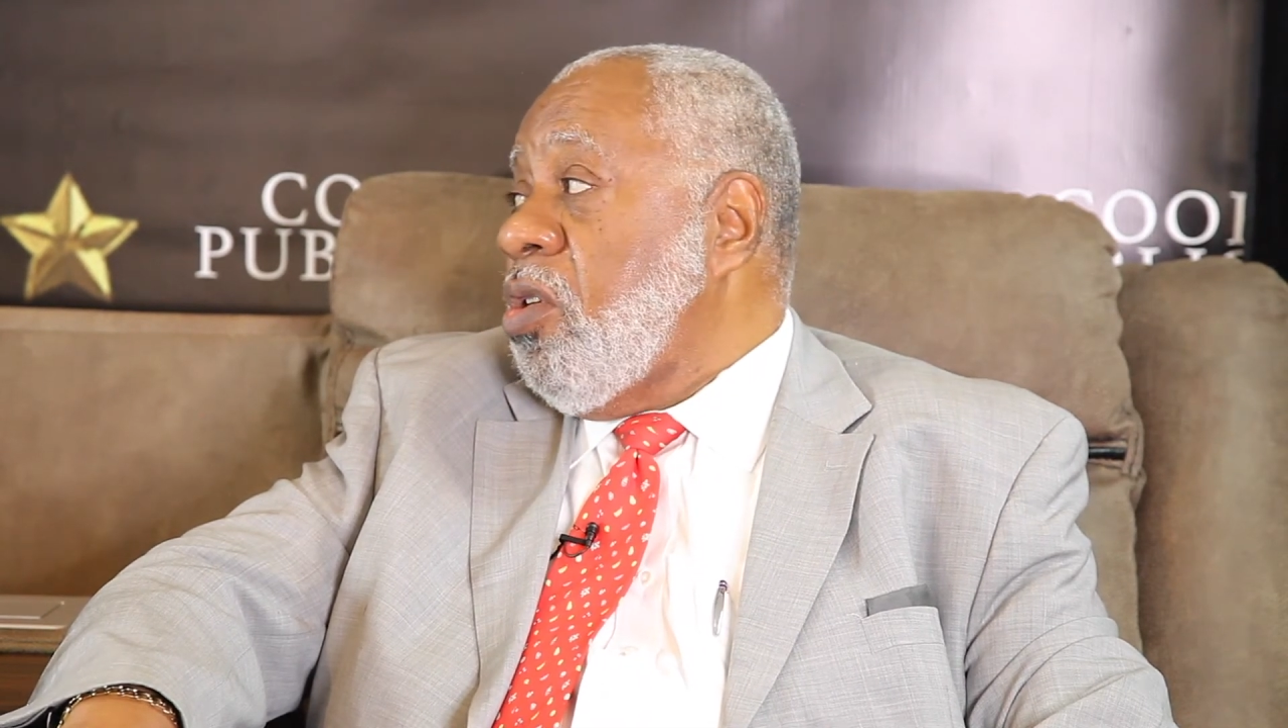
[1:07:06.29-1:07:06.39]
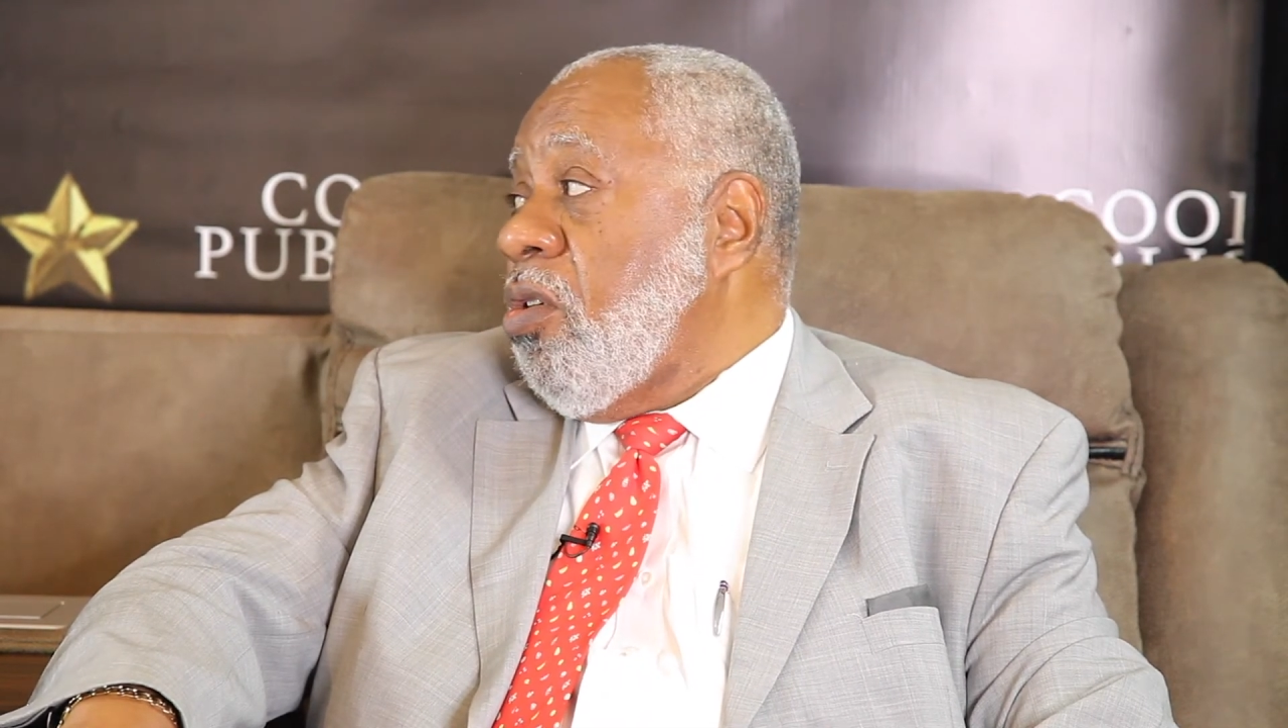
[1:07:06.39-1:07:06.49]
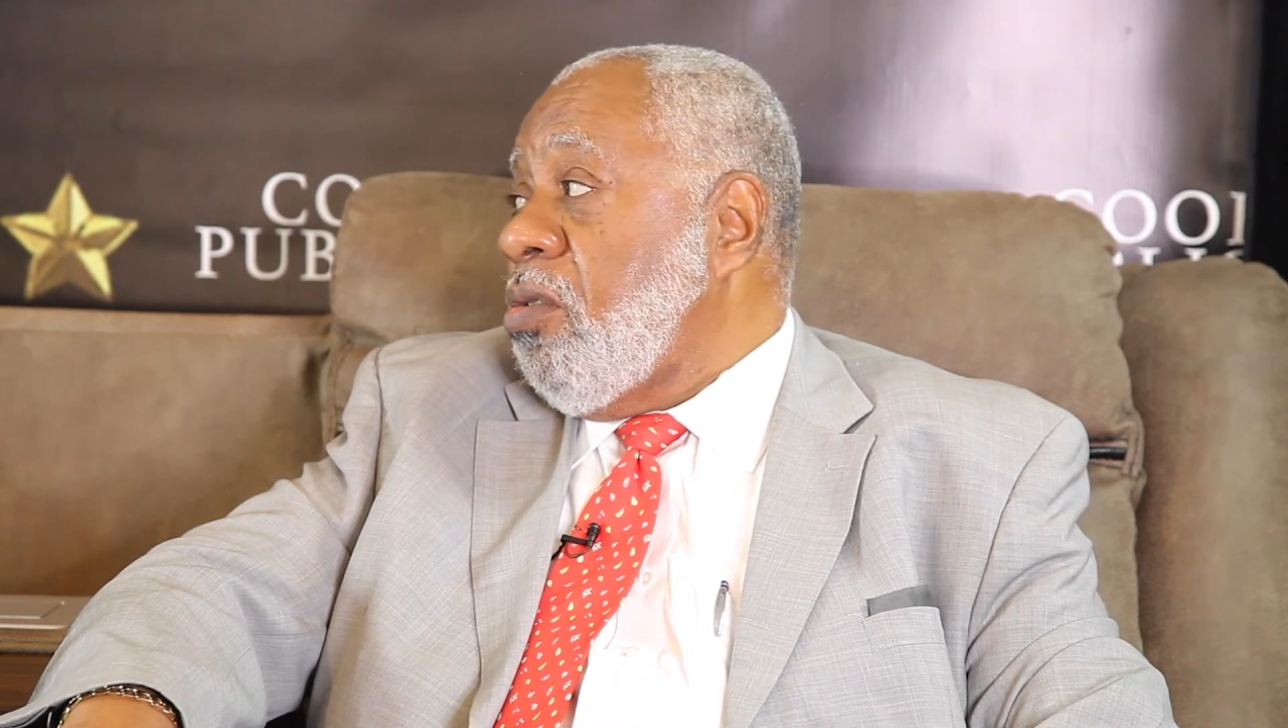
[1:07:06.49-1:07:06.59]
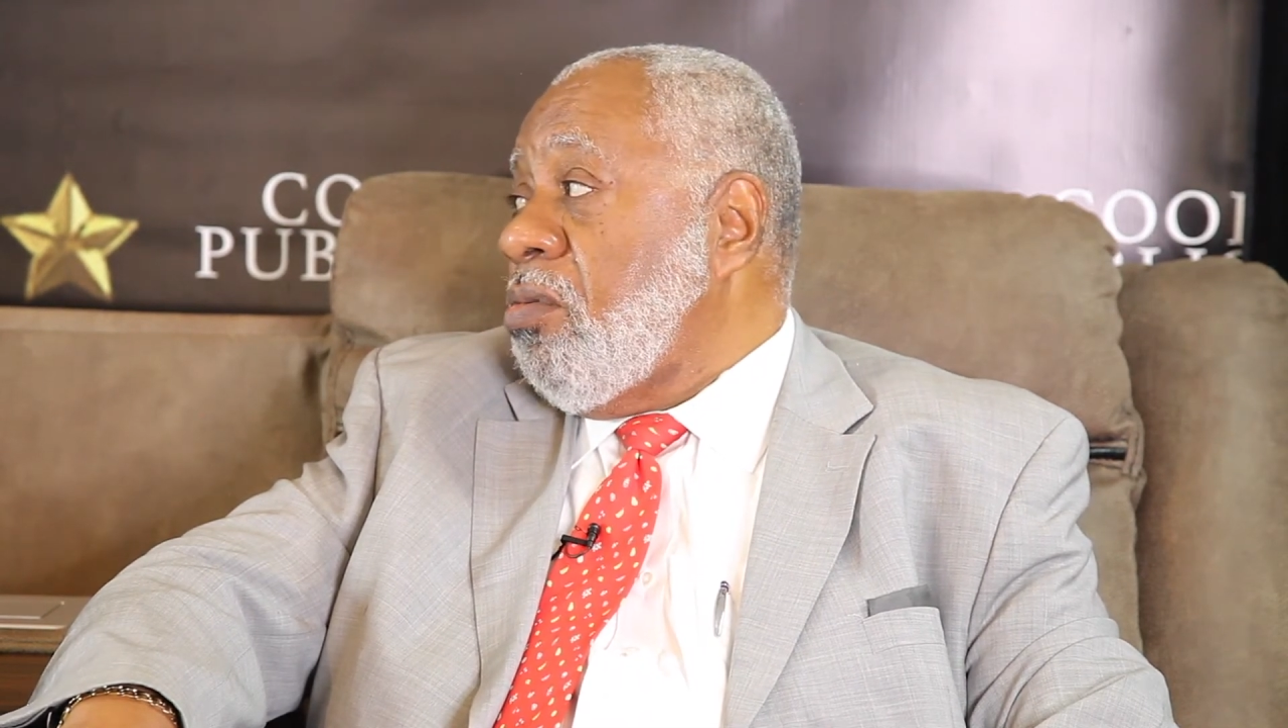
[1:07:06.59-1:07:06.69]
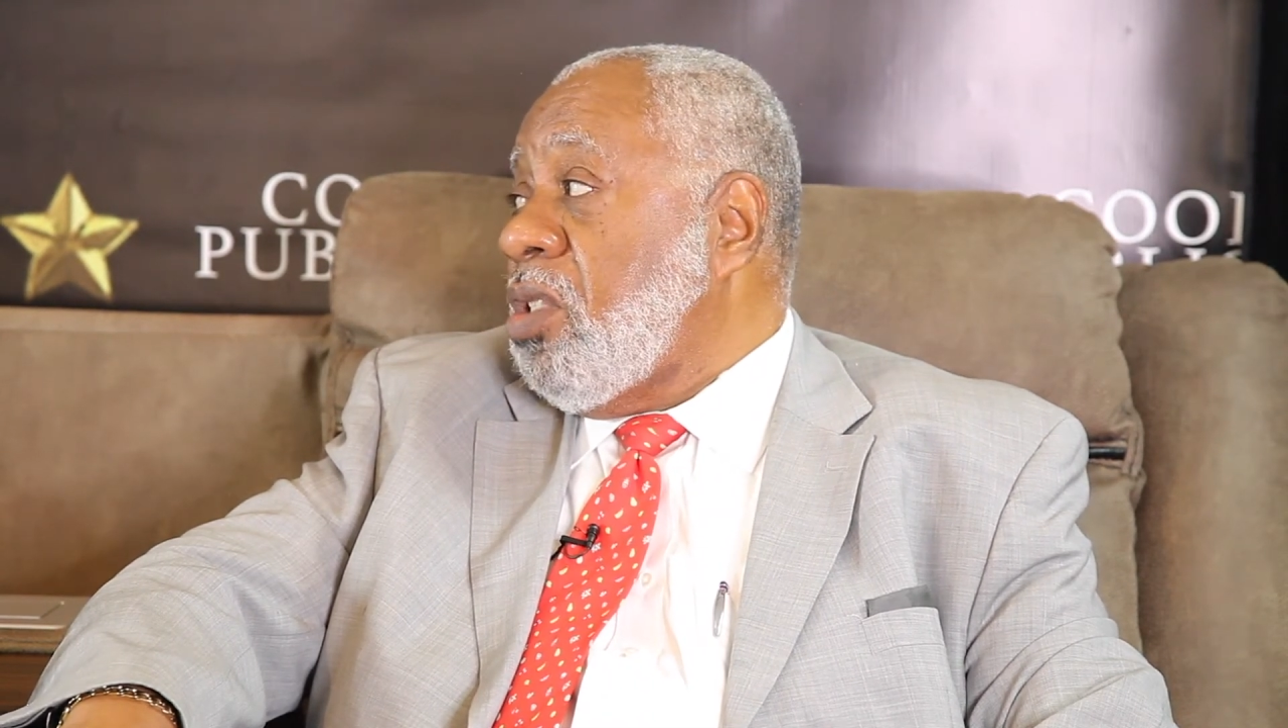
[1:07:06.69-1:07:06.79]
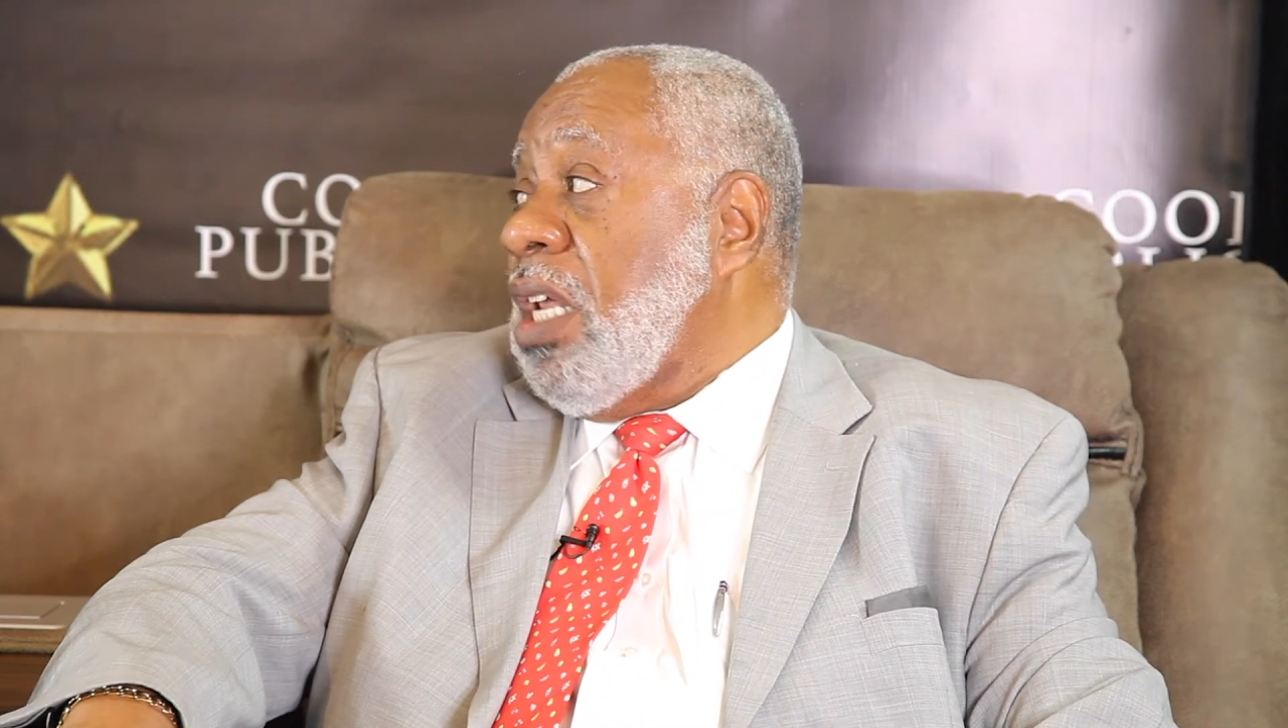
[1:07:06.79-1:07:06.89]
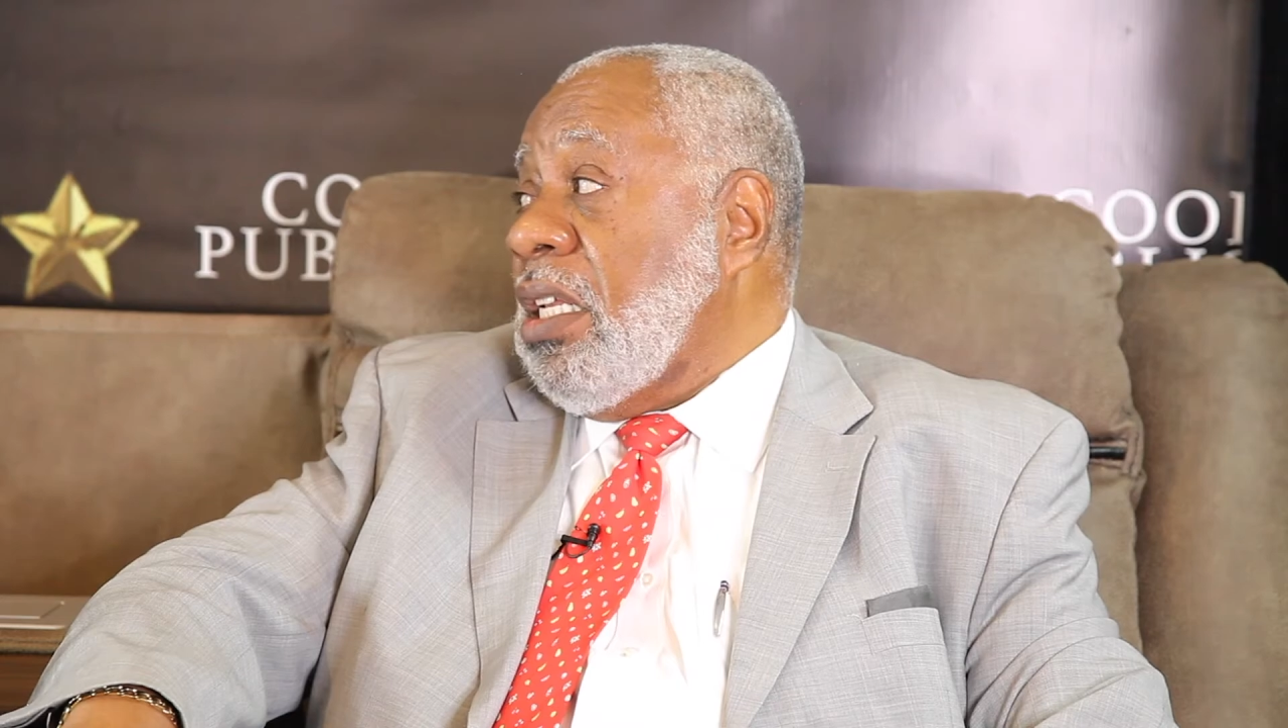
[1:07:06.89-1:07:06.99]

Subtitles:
to turn